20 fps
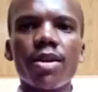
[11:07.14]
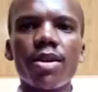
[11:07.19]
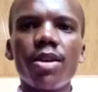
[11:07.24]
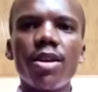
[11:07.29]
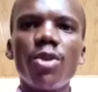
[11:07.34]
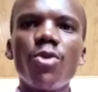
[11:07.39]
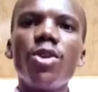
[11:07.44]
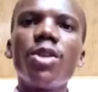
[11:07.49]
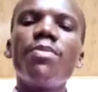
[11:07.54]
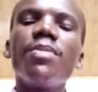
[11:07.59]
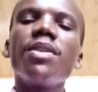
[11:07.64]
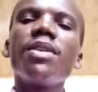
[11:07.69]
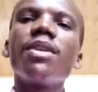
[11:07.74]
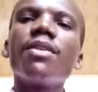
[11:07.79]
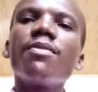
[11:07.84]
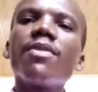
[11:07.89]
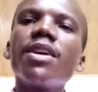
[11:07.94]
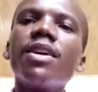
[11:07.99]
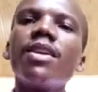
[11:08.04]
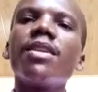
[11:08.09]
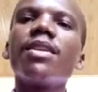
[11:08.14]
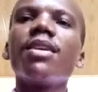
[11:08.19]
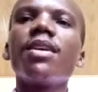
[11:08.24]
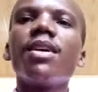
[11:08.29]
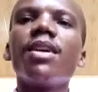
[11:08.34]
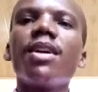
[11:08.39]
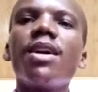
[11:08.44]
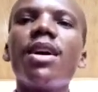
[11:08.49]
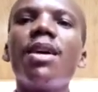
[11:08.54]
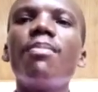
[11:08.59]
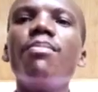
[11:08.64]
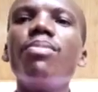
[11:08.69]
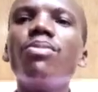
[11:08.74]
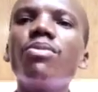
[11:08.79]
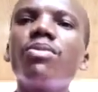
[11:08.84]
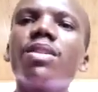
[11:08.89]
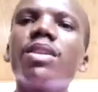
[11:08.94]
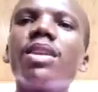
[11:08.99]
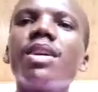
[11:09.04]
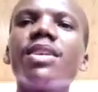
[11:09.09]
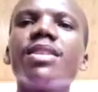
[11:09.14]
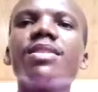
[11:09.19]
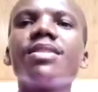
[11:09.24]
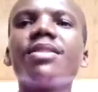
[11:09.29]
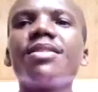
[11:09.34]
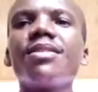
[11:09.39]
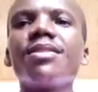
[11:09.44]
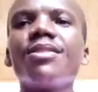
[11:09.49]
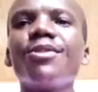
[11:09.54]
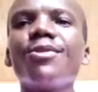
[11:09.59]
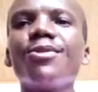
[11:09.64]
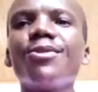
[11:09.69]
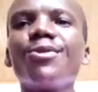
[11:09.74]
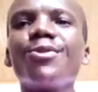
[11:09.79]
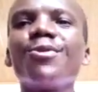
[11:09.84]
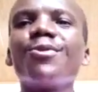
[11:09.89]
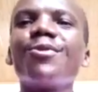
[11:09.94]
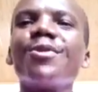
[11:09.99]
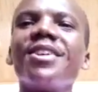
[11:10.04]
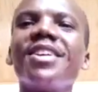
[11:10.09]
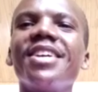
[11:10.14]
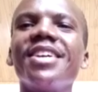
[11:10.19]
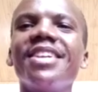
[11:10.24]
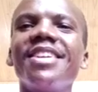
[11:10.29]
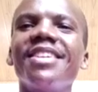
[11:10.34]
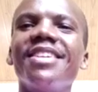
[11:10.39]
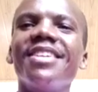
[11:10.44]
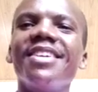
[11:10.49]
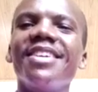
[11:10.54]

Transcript: He will be given a booklet to fill.